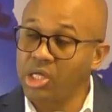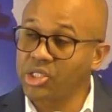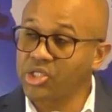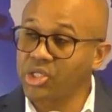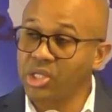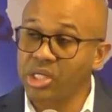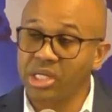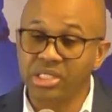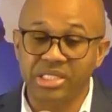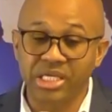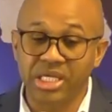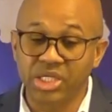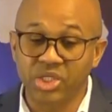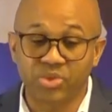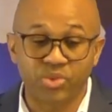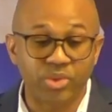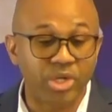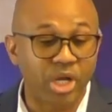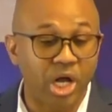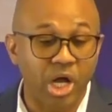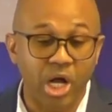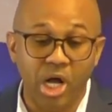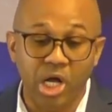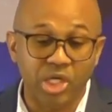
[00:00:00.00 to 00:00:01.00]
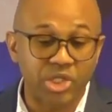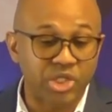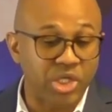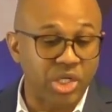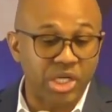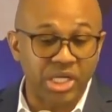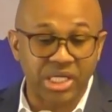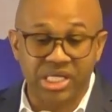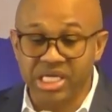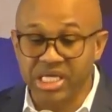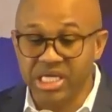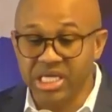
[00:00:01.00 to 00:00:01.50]
sort of things with all
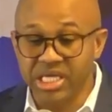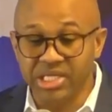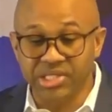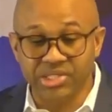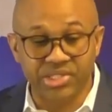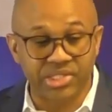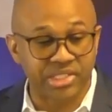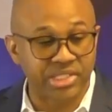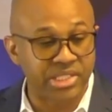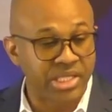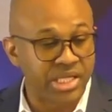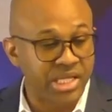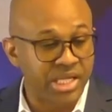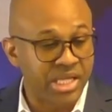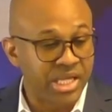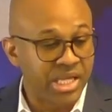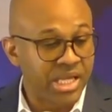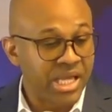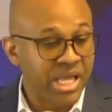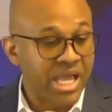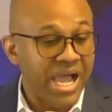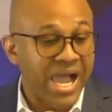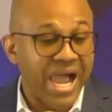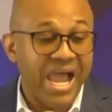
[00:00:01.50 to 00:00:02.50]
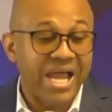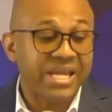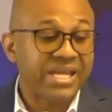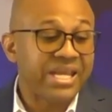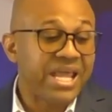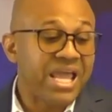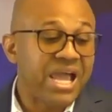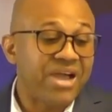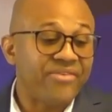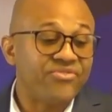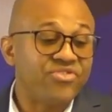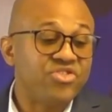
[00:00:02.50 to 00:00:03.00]
sort of keys, and
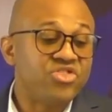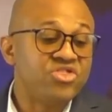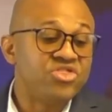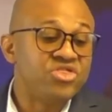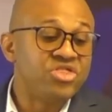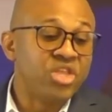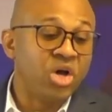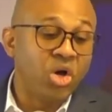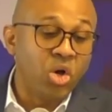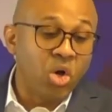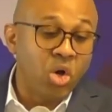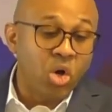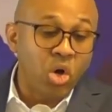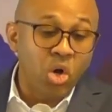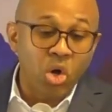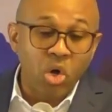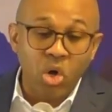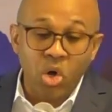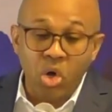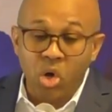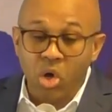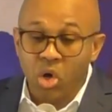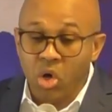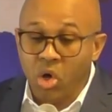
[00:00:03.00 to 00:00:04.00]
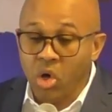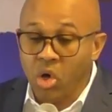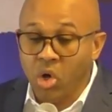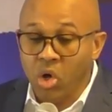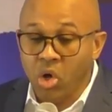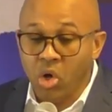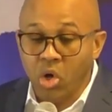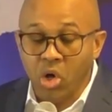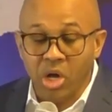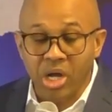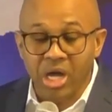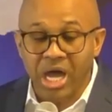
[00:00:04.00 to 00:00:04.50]
they have
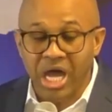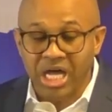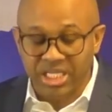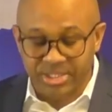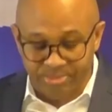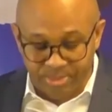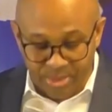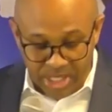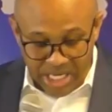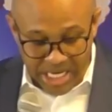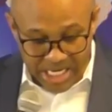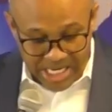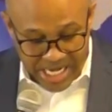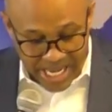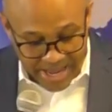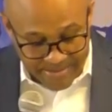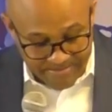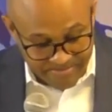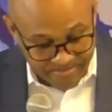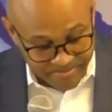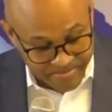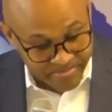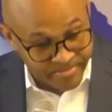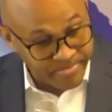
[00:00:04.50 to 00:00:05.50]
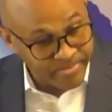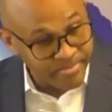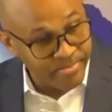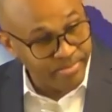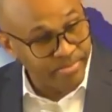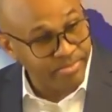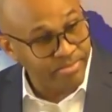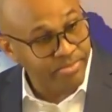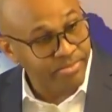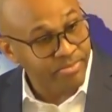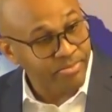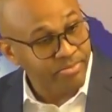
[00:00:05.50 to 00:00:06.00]
no gospel in them.
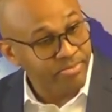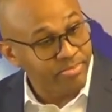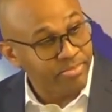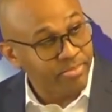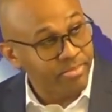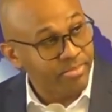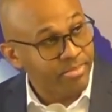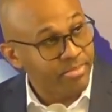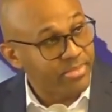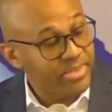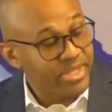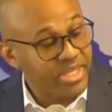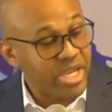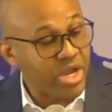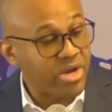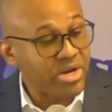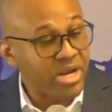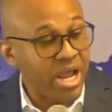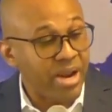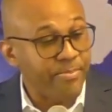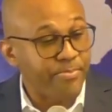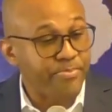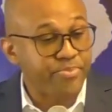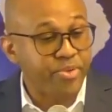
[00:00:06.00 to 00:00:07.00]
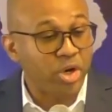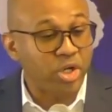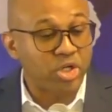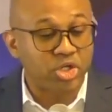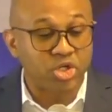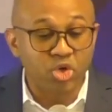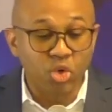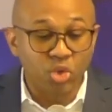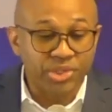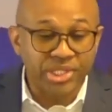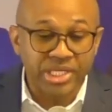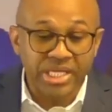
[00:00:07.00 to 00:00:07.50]
They're not
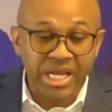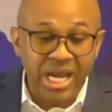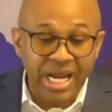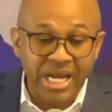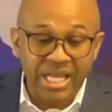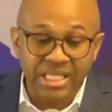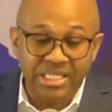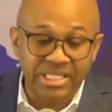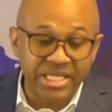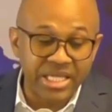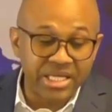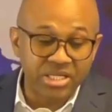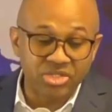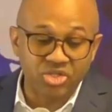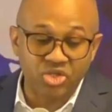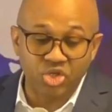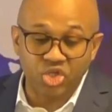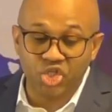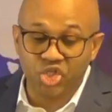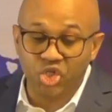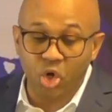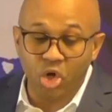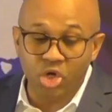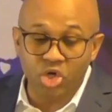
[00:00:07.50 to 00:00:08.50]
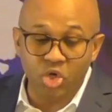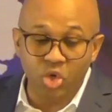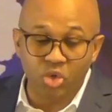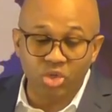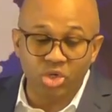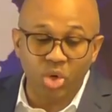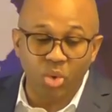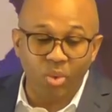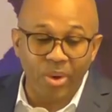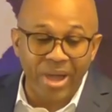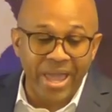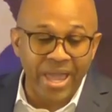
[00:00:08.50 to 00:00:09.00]
producing anything to show you
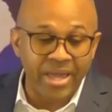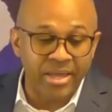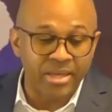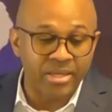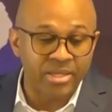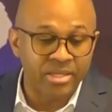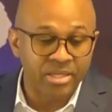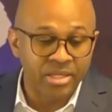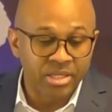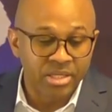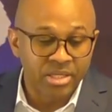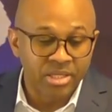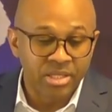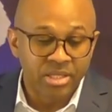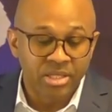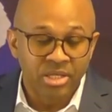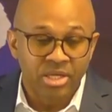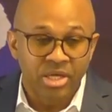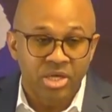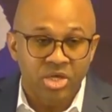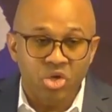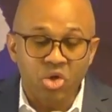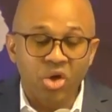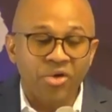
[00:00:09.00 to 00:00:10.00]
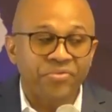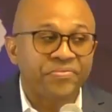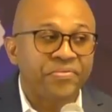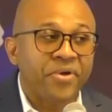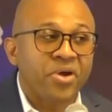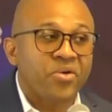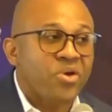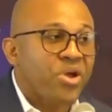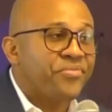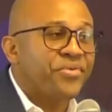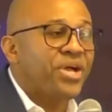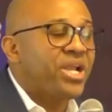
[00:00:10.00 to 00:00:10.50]
the way. You're
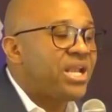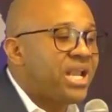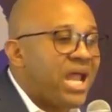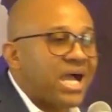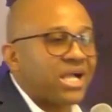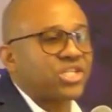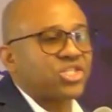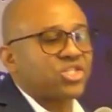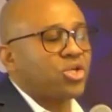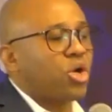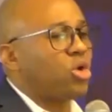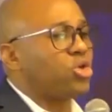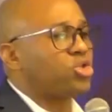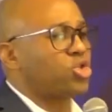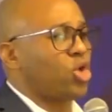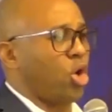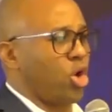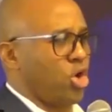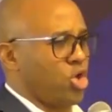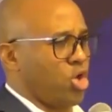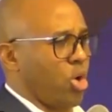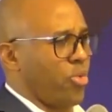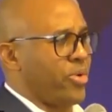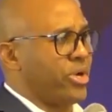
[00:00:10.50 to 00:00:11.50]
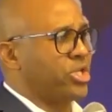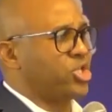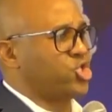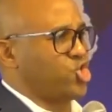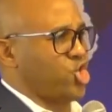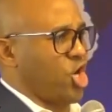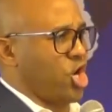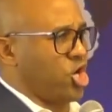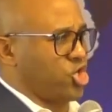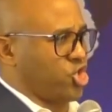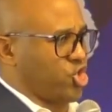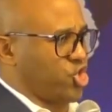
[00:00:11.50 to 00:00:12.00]
forever locked out, though you're in
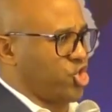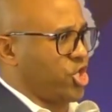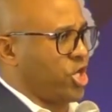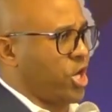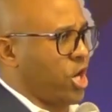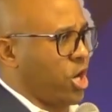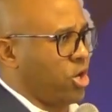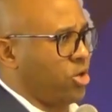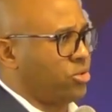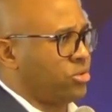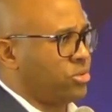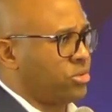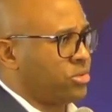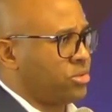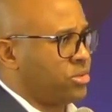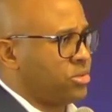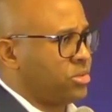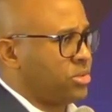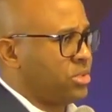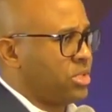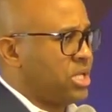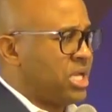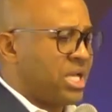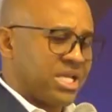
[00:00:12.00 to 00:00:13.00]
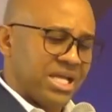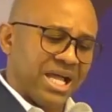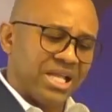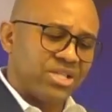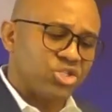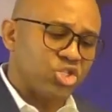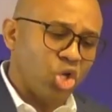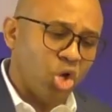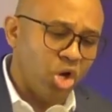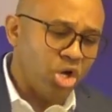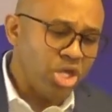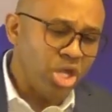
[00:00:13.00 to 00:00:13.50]
church, you know.
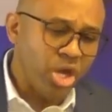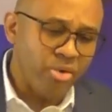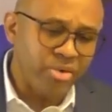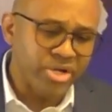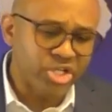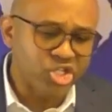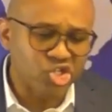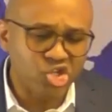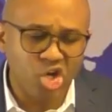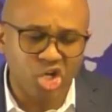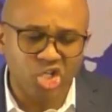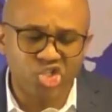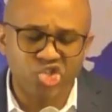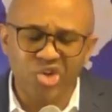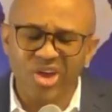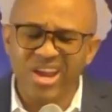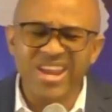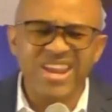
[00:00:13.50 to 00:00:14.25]
And though you're in church, you're